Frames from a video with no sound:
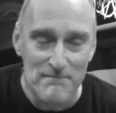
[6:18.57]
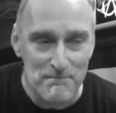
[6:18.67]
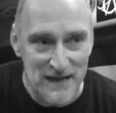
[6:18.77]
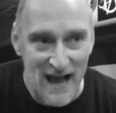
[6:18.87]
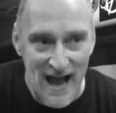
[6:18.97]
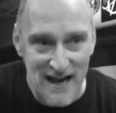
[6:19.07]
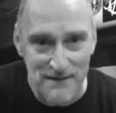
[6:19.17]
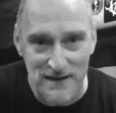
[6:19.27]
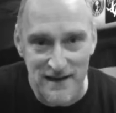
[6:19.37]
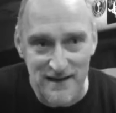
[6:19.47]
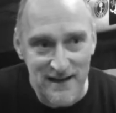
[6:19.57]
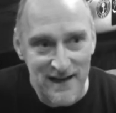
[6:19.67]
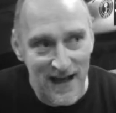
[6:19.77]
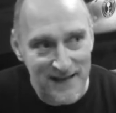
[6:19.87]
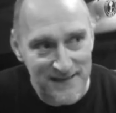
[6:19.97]
behind me,
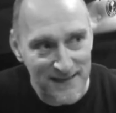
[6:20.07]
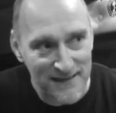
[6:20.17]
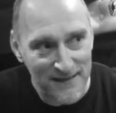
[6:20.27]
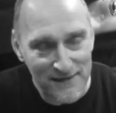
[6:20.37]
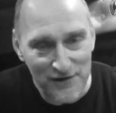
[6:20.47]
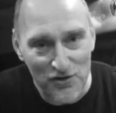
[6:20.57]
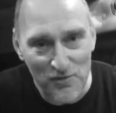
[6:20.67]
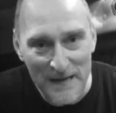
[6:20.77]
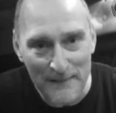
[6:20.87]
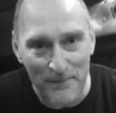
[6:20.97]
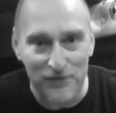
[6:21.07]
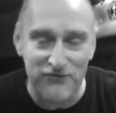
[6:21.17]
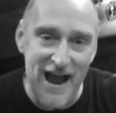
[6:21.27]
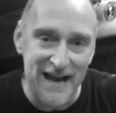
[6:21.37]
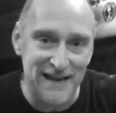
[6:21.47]
I see two people
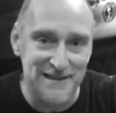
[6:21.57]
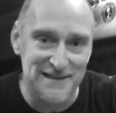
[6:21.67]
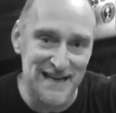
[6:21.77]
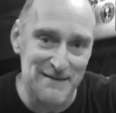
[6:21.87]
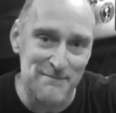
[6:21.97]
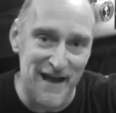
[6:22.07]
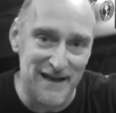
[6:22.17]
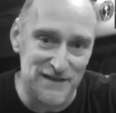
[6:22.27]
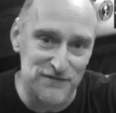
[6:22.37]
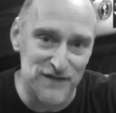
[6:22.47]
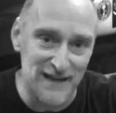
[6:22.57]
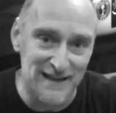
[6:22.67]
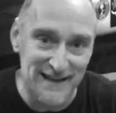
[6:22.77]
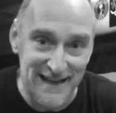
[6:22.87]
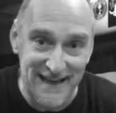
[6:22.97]
dragging this kid by his feet
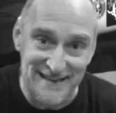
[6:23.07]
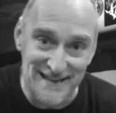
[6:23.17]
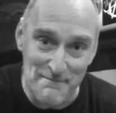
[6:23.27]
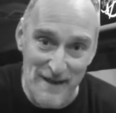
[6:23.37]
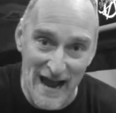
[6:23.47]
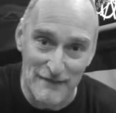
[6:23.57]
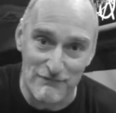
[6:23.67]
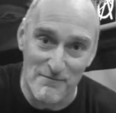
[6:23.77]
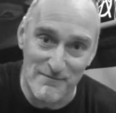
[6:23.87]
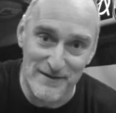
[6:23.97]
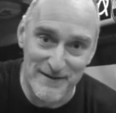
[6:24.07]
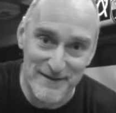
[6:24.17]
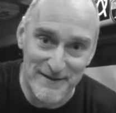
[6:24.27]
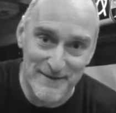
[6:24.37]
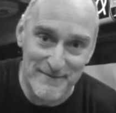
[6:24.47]
into the bathroom.
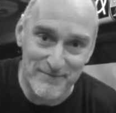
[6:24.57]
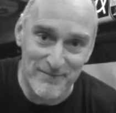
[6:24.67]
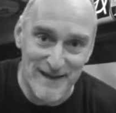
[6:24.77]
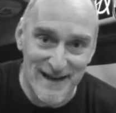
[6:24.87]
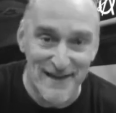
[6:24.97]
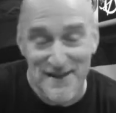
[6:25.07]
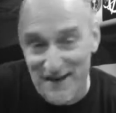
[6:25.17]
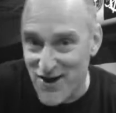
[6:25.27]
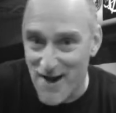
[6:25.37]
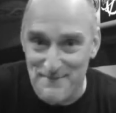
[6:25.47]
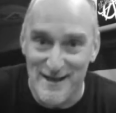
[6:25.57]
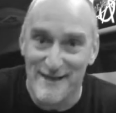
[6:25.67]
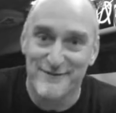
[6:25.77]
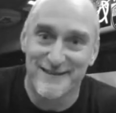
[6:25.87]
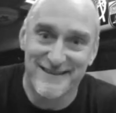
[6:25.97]
And then the cops
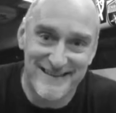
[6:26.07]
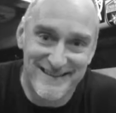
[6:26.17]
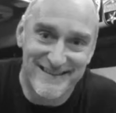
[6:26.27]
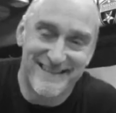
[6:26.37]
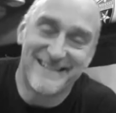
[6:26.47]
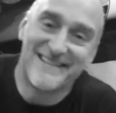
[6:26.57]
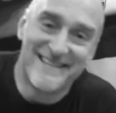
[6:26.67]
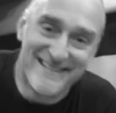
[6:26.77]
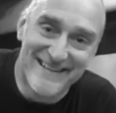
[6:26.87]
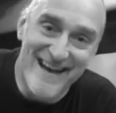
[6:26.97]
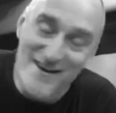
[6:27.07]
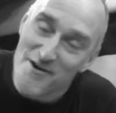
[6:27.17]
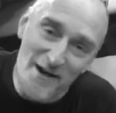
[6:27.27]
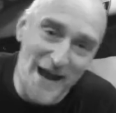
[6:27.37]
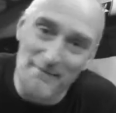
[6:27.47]
left. I don't
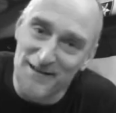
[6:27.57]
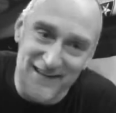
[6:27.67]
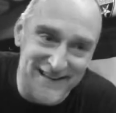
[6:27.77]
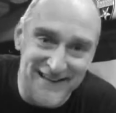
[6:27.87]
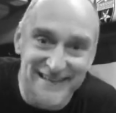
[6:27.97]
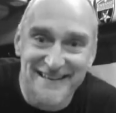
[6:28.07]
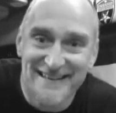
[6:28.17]
know what happened to the kid.